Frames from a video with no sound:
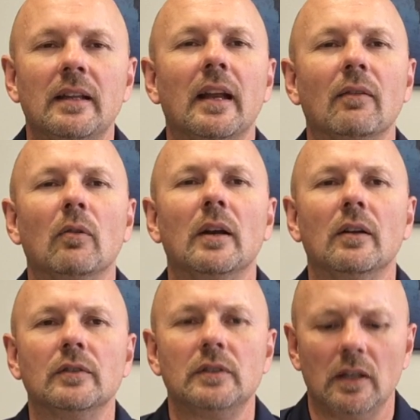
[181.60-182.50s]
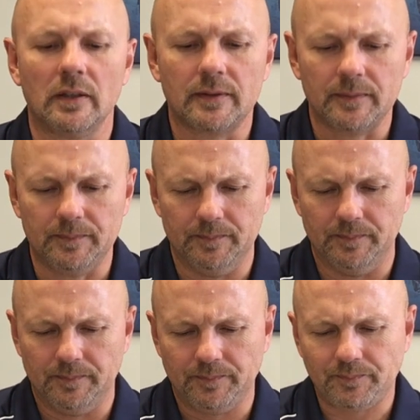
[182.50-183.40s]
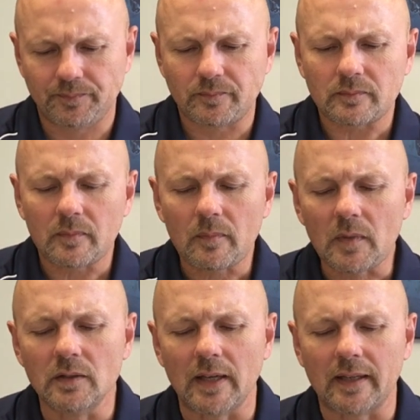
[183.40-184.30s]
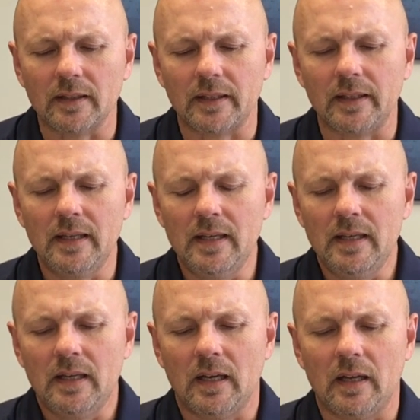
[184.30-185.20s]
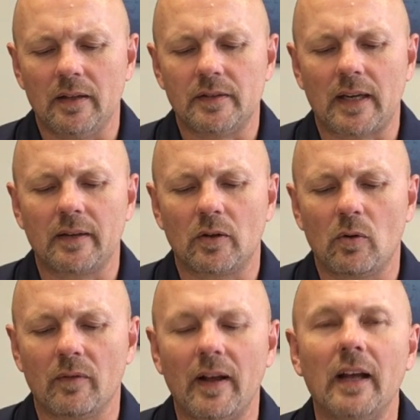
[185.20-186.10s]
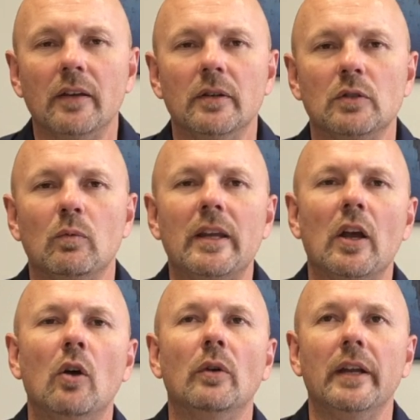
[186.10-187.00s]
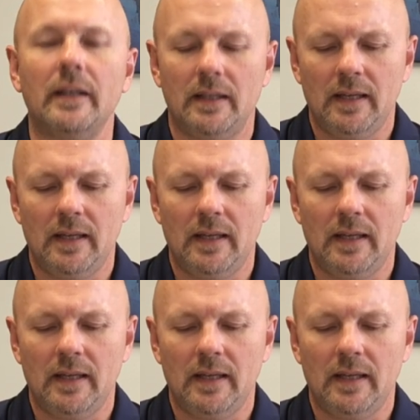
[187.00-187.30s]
everyone else does. Secondly, second core value is we own it.